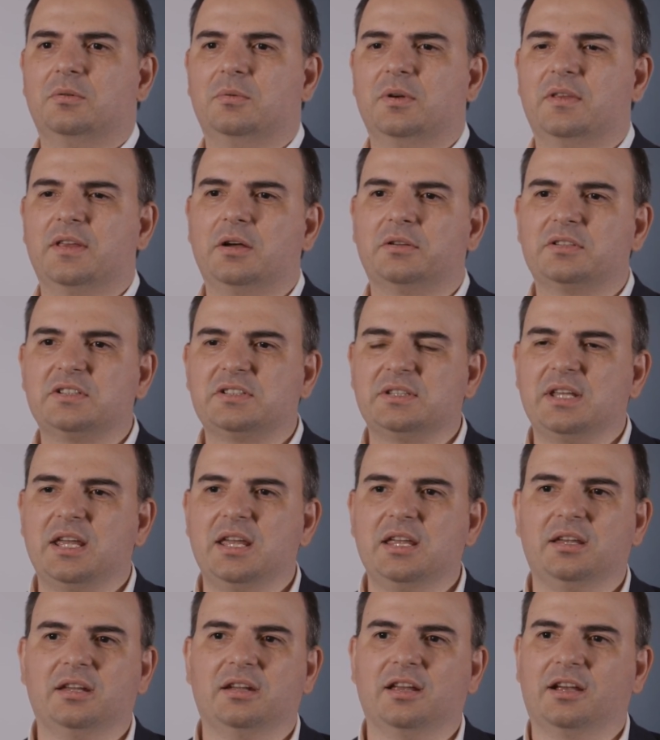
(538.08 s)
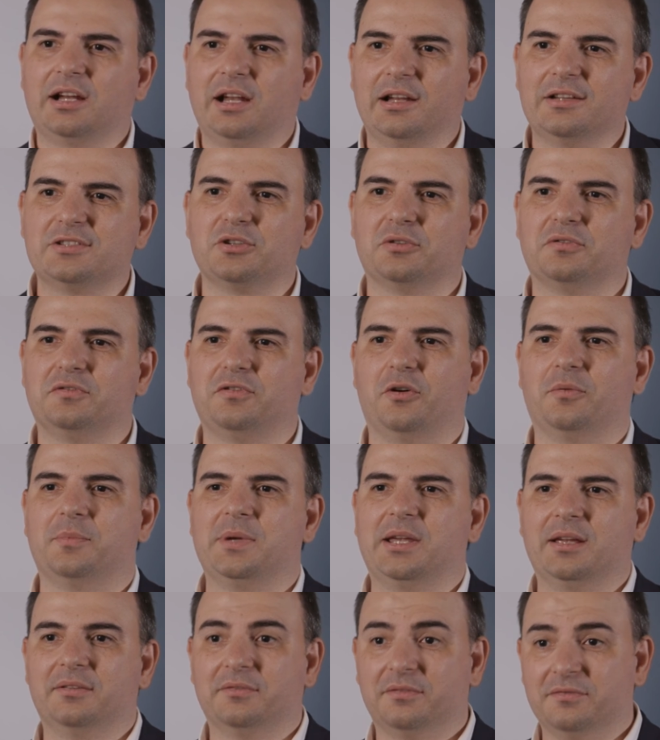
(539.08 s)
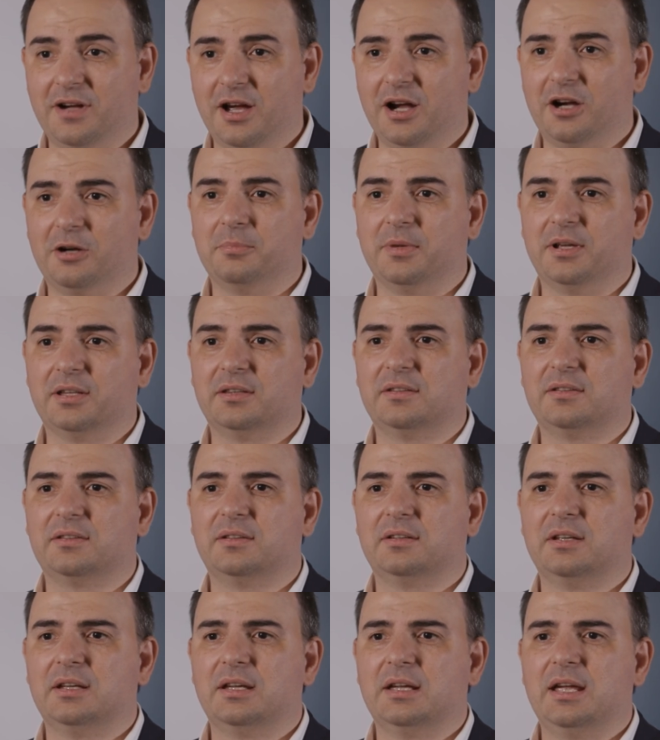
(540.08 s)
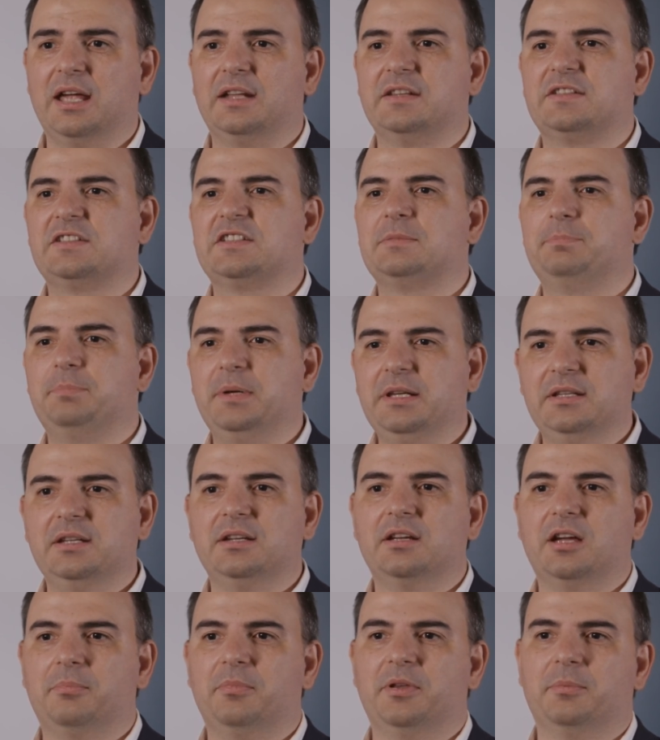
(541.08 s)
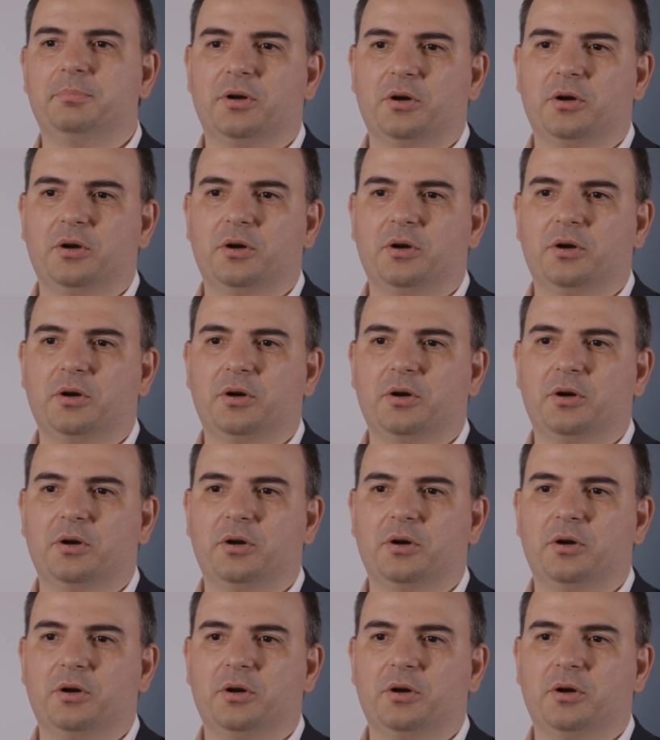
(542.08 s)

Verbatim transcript: without staying in a claustrophobic environment and speeding up the